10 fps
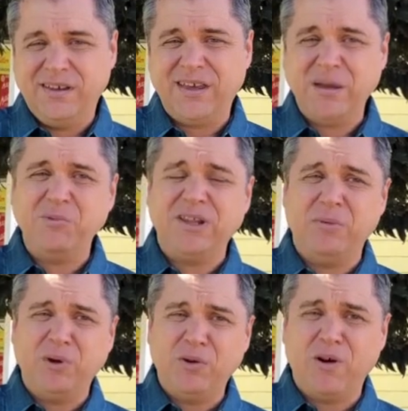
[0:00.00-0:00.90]
came to
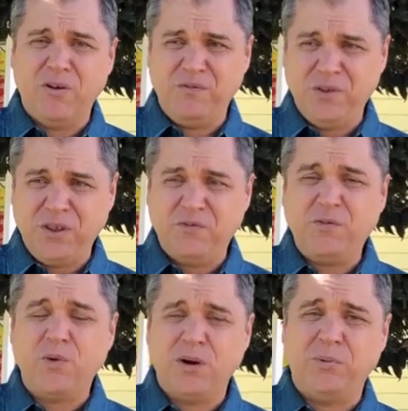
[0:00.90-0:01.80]
Lemon Grove for the
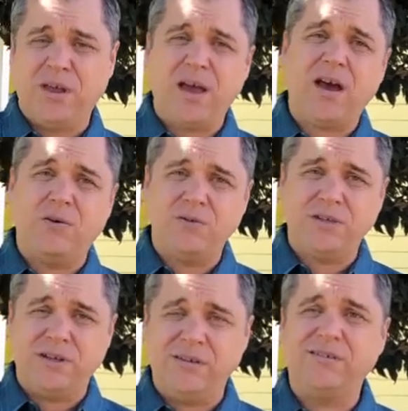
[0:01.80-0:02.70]
affordable
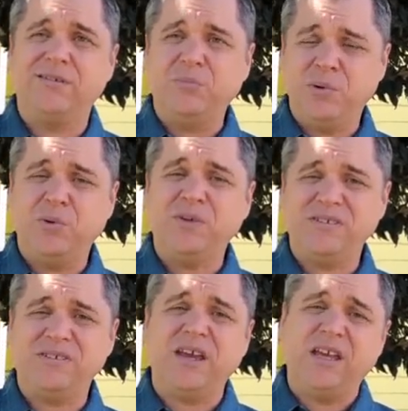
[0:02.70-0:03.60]
housing, but we
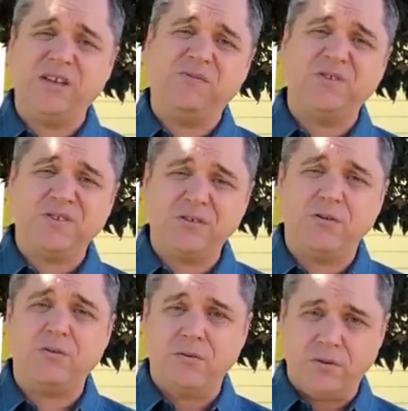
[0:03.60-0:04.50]
stayed for the
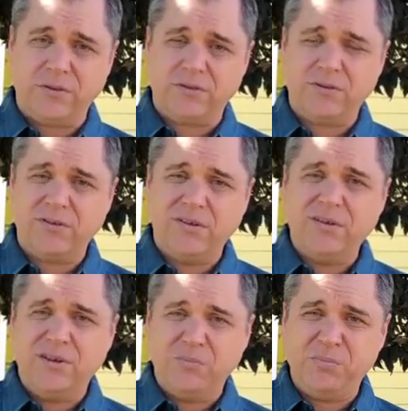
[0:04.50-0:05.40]
schools,
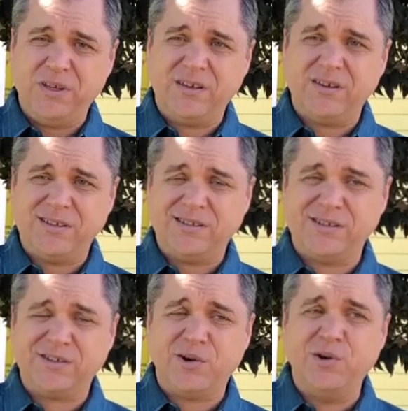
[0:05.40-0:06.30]
because the
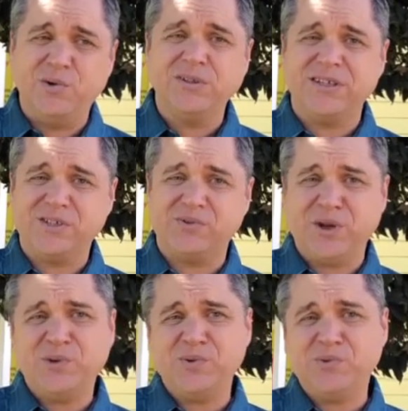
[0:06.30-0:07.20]
school
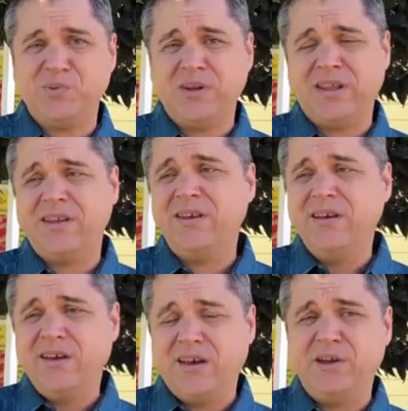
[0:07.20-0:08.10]
district was really
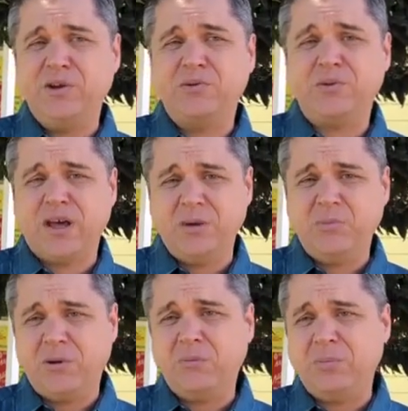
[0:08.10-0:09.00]
an
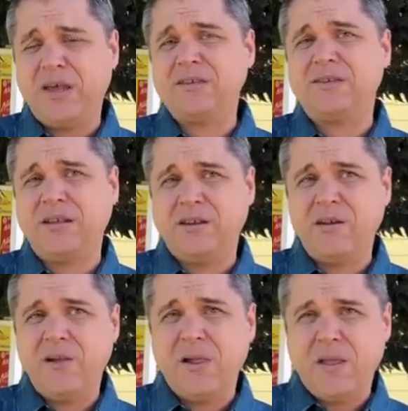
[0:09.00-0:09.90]
incredible blessing.
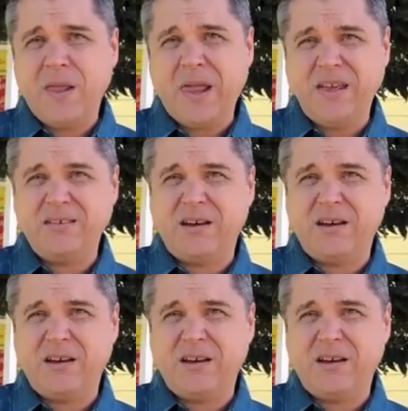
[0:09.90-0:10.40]
And